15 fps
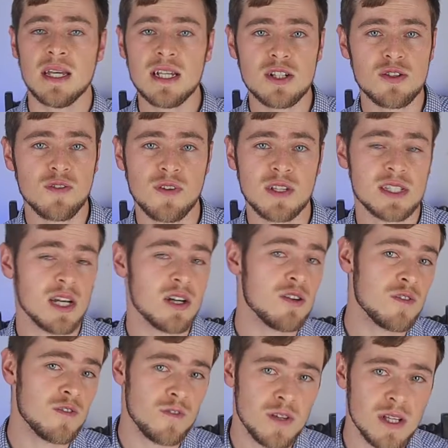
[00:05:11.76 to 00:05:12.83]
each with its own
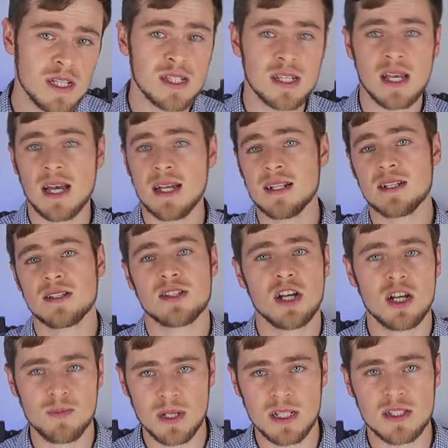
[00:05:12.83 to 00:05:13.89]
fees and
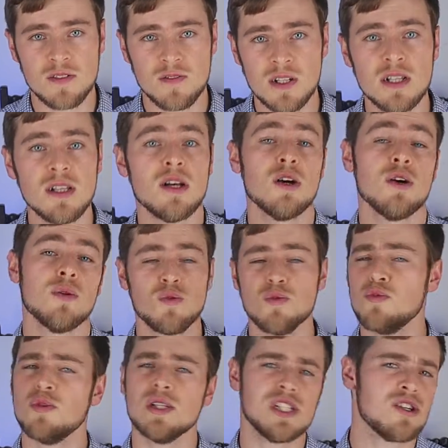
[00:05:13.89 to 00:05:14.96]
time interval,
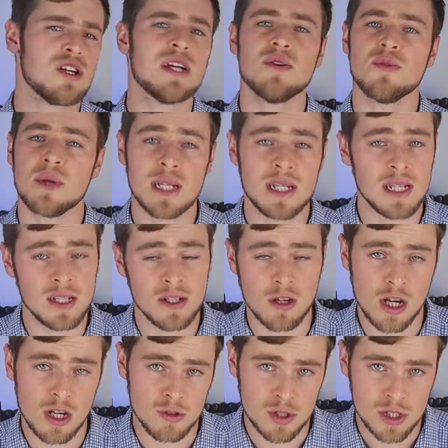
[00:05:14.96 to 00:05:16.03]
which you can read in
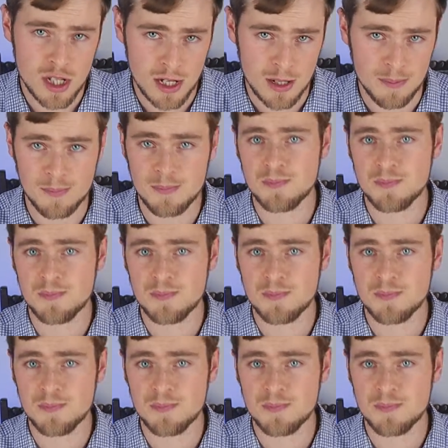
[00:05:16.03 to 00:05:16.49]
your own time.